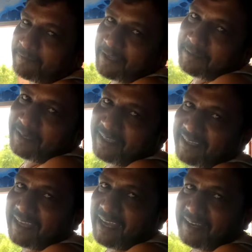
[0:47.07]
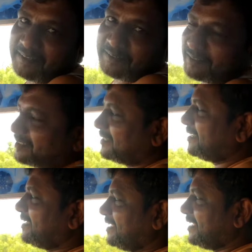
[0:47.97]
my family, and
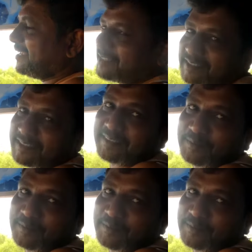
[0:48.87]
is